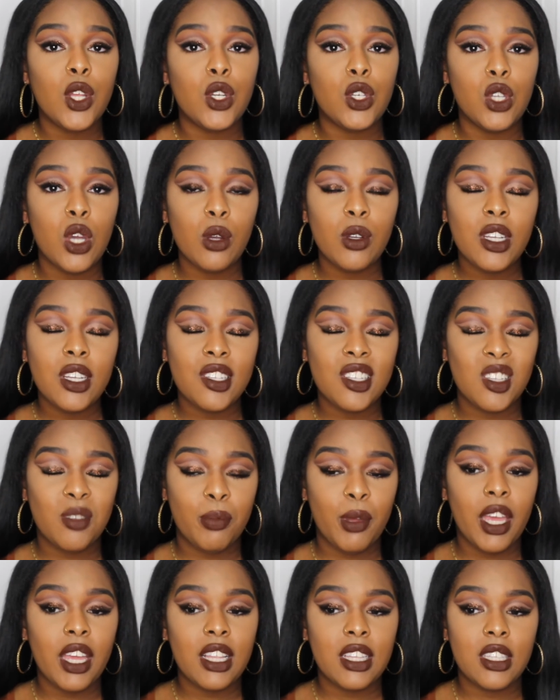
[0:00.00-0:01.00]
don't
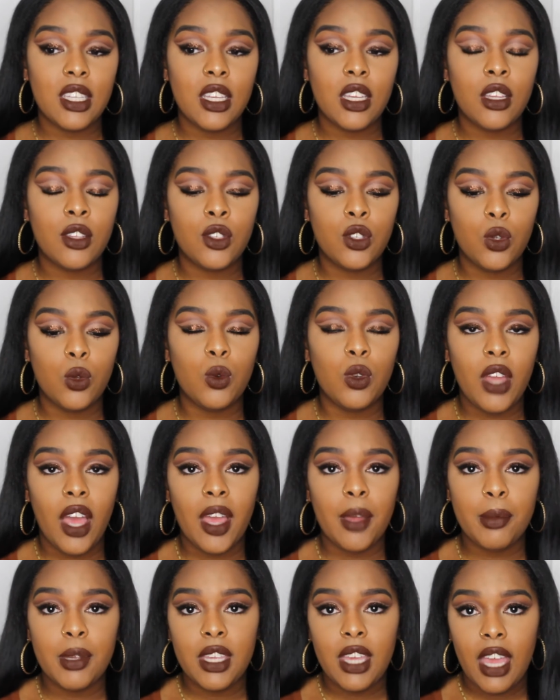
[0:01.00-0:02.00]
expect it to
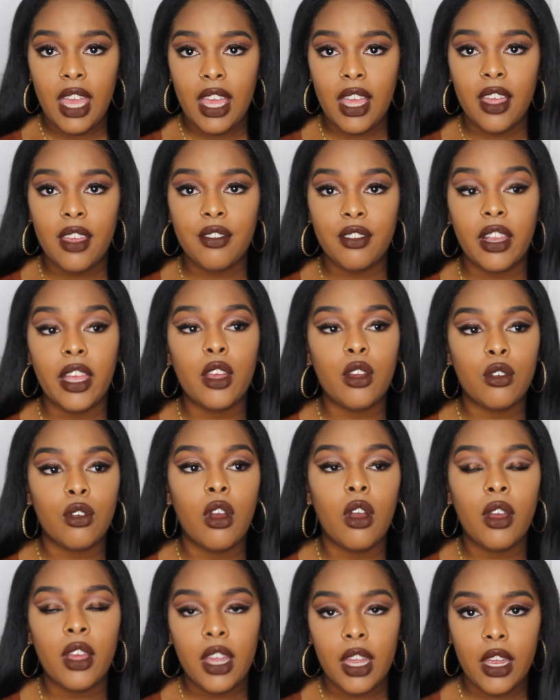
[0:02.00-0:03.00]
not behave like
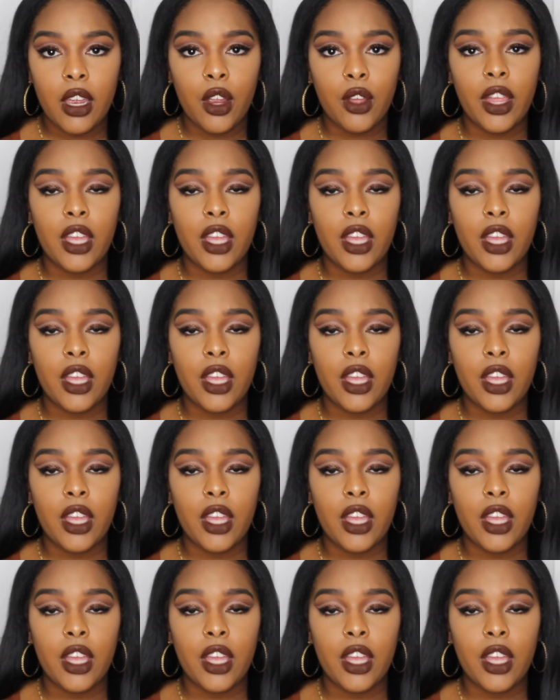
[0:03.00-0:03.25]
raw hair.